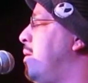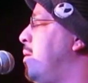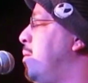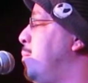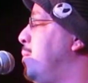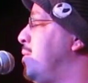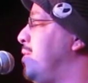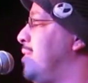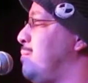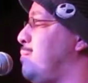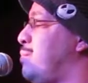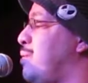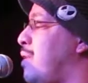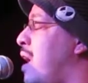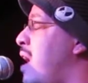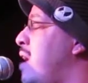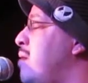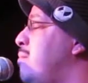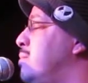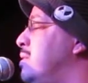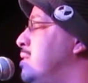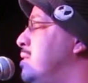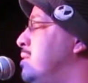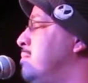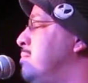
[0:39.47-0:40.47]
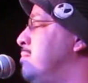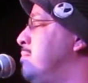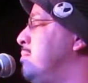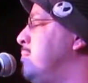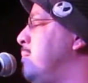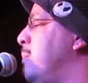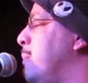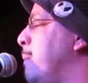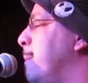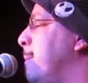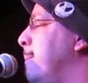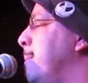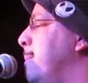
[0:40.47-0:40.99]
But the problem
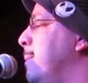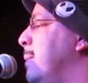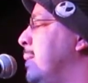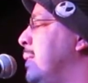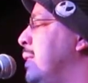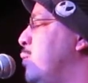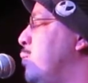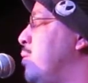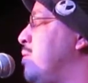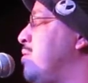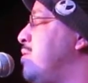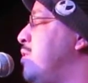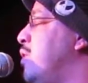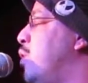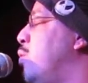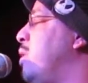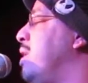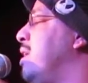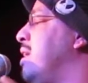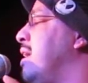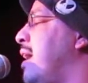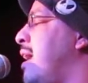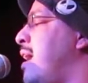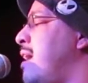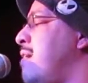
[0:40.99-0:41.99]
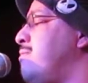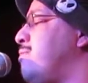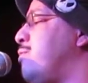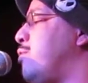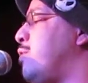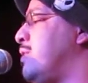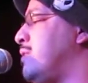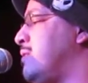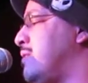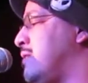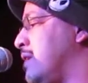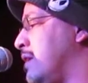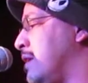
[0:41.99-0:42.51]
with knowing
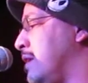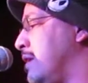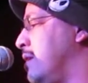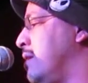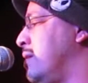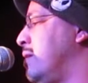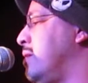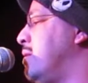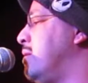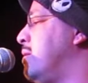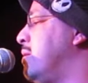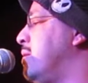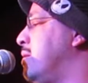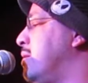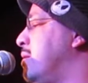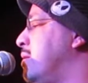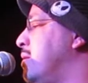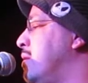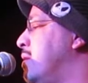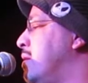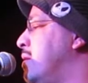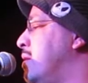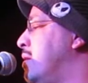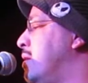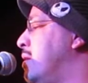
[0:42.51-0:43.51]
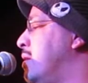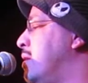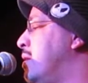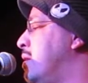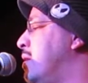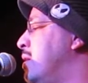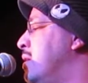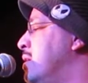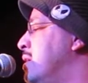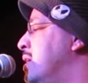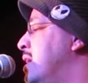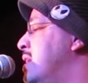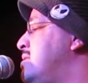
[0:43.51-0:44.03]
everything
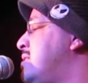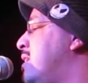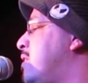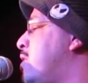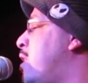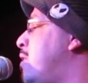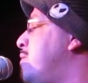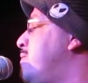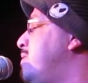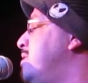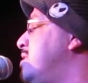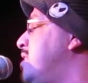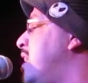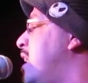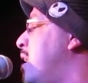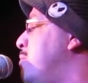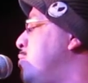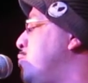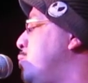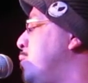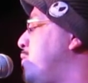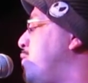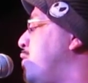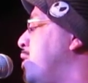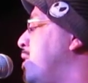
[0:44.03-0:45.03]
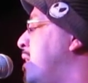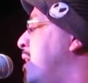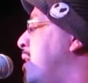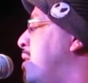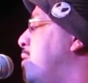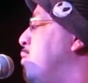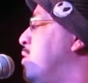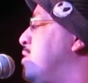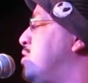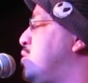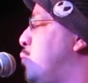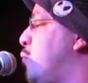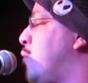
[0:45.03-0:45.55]
is that oftentimes we forget
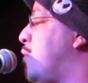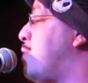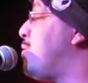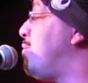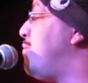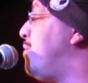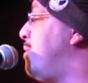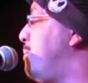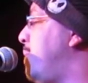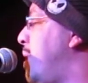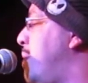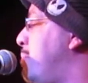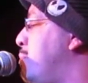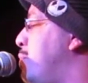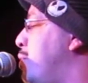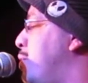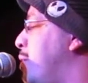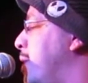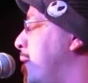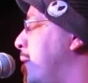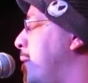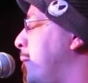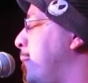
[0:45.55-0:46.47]
what's worth remembering.